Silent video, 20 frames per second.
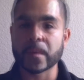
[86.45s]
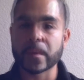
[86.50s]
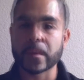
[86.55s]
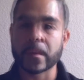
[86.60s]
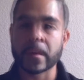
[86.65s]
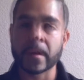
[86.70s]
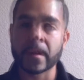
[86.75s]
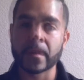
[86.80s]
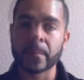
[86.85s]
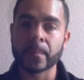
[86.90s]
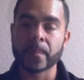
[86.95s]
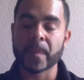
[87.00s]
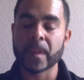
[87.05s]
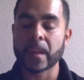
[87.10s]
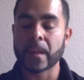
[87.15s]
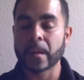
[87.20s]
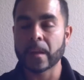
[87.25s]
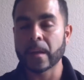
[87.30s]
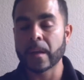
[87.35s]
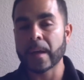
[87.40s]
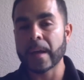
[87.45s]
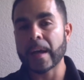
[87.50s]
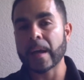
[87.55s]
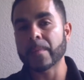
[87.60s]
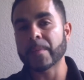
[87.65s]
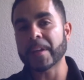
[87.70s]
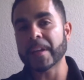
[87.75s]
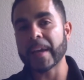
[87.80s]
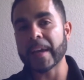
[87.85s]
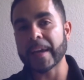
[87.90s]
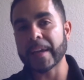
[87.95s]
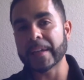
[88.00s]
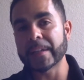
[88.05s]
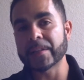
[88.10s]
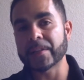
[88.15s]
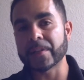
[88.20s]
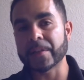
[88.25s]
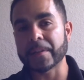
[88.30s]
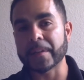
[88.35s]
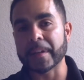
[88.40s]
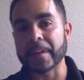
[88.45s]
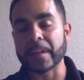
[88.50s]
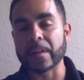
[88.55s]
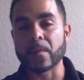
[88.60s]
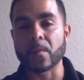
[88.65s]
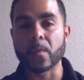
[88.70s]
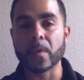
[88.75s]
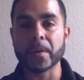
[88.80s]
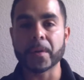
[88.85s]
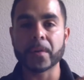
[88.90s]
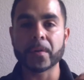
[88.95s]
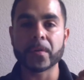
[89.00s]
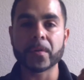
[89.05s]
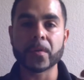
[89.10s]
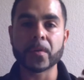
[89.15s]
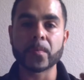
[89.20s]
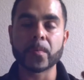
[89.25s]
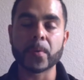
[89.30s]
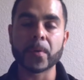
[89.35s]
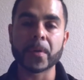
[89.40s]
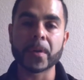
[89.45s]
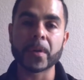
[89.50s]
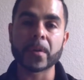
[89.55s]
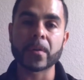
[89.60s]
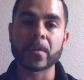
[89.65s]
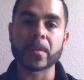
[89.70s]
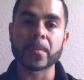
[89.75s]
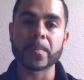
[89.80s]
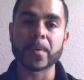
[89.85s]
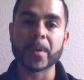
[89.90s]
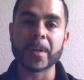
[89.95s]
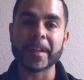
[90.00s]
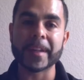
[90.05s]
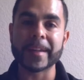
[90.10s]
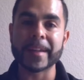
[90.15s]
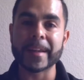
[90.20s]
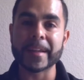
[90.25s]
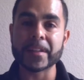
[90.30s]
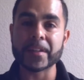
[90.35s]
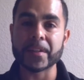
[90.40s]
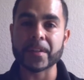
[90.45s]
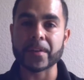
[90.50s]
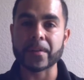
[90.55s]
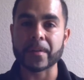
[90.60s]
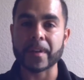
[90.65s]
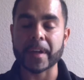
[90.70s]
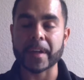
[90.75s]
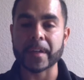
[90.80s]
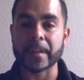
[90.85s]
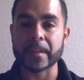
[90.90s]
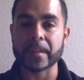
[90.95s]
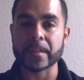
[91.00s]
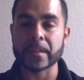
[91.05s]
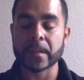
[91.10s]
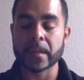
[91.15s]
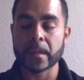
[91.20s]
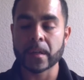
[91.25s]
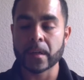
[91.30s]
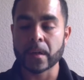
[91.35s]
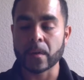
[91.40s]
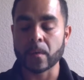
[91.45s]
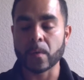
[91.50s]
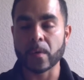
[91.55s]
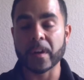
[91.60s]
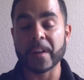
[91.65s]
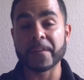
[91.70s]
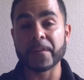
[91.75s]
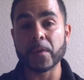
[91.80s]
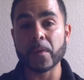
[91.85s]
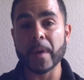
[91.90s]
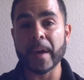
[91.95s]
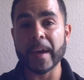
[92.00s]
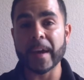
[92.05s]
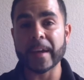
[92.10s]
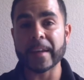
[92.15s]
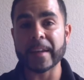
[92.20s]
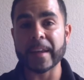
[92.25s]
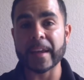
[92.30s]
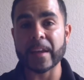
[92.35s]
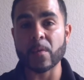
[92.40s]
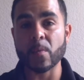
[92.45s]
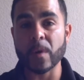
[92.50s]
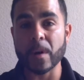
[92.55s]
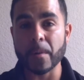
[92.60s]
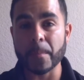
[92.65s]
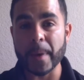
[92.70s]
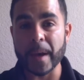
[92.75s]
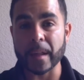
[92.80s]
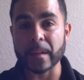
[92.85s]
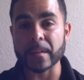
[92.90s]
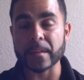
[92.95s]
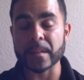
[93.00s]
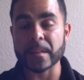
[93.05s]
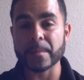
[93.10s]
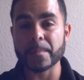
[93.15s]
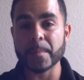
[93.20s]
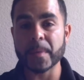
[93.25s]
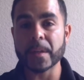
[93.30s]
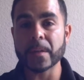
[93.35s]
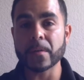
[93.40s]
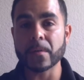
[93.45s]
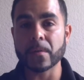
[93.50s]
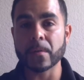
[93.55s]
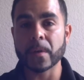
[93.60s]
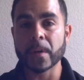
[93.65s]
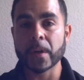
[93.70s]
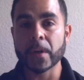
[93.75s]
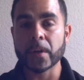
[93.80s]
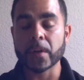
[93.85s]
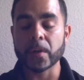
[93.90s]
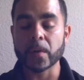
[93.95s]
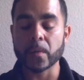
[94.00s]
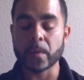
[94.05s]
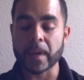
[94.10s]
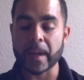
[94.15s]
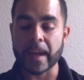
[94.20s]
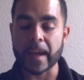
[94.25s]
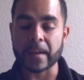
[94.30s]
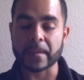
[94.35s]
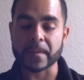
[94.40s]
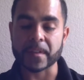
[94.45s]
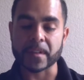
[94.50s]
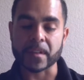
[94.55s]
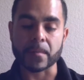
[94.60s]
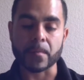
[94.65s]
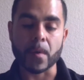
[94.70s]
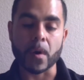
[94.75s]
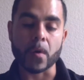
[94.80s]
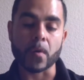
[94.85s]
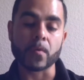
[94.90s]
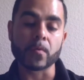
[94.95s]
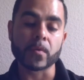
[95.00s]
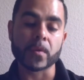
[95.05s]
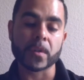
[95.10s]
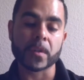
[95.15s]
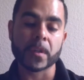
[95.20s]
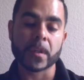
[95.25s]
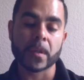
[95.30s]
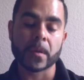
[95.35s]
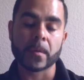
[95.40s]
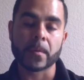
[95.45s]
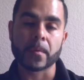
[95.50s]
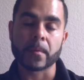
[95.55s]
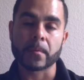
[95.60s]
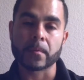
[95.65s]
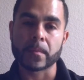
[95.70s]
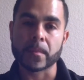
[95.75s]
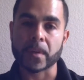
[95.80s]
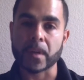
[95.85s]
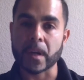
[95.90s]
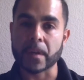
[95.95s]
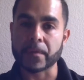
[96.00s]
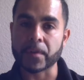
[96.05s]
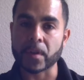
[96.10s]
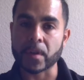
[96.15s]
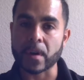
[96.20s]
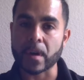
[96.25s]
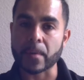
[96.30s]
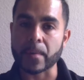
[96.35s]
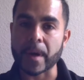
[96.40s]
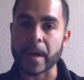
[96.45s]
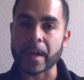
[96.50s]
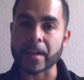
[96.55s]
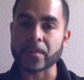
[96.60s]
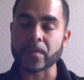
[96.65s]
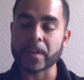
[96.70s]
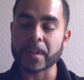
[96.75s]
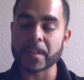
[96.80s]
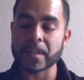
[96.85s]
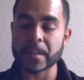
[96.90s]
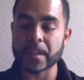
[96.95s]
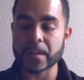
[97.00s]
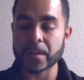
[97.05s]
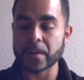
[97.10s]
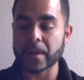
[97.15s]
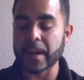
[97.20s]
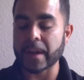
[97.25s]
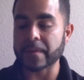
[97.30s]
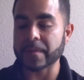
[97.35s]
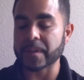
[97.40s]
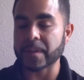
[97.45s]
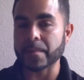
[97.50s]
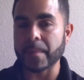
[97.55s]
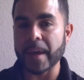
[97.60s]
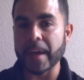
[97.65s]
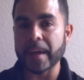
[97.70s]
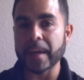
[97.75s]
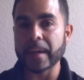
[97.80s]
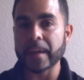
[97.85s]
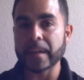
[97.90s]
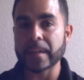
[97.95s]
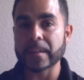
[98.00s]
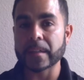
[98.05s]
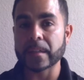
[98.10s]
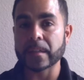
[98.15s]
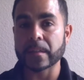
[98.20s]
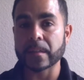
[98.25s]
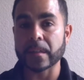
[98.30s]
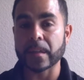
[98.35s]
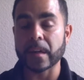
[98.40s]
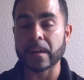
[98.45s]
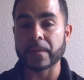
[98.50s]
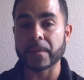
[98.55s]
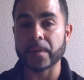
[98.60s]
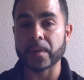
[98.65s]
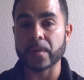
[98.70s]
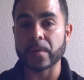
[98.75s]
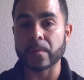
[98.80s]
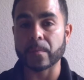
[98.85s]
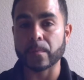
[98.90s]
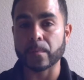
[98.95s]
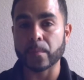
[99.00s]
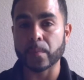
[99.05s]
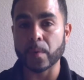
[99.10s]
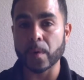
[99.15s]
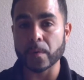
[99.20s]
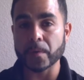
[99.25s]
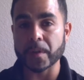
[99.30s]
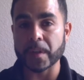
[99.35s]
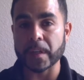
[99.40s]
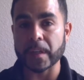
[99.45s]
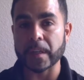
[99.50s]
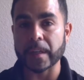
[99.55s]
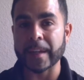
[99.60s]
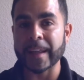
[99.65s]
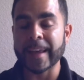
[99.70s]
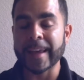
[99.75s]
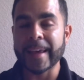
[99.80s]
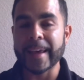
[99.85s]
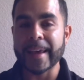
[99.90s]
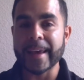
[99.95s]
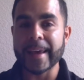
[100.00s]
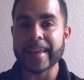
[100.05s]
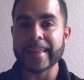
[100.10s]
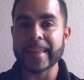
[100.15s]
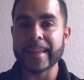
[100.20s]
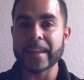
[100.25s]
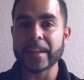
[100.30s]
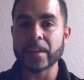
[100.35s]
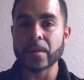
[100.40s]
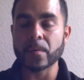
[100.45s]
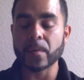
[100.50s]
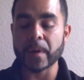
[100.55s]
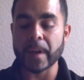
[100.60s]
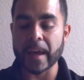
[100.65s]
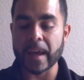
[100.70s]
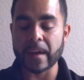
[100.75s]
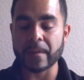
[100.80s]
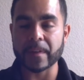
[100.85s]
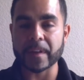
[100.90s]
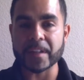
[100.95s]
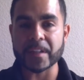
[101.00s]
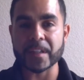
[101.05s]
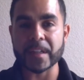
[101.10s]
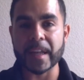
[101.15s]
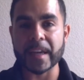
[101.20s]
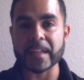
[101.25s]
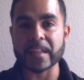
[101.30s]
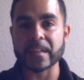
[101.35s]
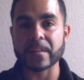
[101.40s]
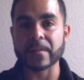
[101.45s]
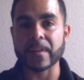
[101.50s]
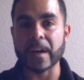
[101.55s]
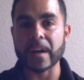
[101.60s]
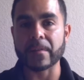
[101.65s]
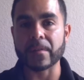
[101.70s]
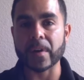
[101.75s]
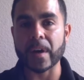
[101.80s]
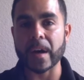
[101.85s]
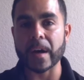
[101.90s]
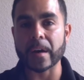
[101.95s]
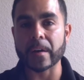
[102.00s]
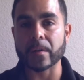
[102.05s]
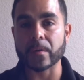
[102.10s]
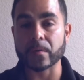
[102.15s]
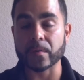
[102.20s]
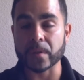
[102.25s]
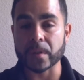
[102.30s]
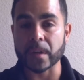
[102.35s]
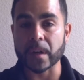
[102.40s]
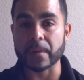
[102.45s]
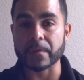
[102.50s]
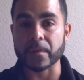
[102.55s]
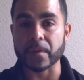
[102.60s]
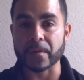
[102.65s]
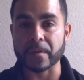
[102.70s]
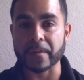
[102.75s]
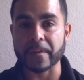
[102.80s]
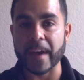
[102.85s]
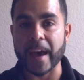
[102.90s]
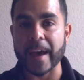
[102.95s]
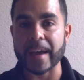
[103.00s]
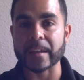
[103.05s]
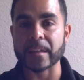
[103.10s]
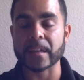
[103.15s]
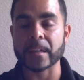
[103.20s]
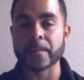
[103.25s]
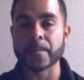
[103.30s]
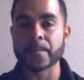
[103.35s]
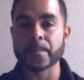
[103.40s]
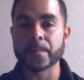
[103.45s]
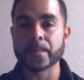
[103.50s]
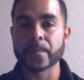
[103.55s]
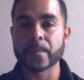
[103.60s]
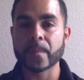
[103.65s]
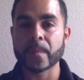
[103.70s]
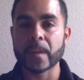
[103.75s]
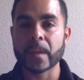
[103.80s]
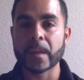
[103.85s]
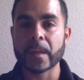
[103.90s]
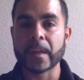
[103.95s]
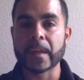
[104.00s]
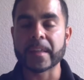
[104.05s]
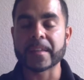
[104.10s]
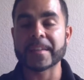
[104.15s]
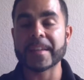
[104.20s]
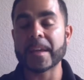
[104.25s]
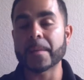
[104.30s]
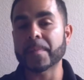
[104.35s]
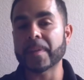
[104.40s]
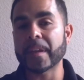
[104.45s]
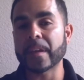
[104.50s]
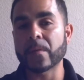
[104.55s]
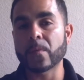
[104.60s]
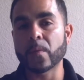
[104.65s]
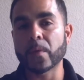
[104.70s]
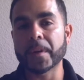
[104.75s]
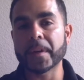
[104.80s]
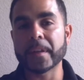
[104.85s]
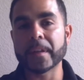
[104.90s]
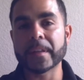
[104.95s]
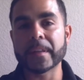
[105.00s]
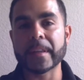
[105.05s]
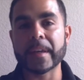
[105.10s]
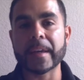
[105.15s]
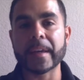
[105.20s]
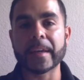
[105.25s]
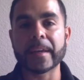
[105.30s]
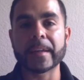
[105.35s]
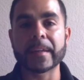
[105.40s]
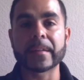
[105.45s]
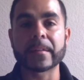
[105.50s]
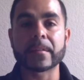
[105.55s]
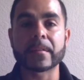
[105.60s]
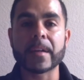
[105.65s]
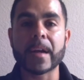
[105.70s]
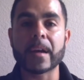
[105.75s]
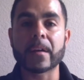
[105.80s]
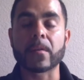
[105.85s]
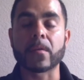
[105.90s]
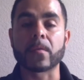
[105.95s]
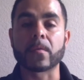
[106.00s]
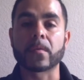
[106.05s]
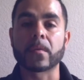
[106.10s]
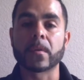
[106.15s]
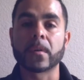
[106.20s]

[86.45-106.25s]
How many eggs are you eating? What are you putting on the plate next to your eggs? Well, if you had a well-balanced meal, you would have some oats to cover your carbohydrates, you'd have some eggs to cover your protein, and then you would have a slice of avocado to cover your fat. Same thing with a taco.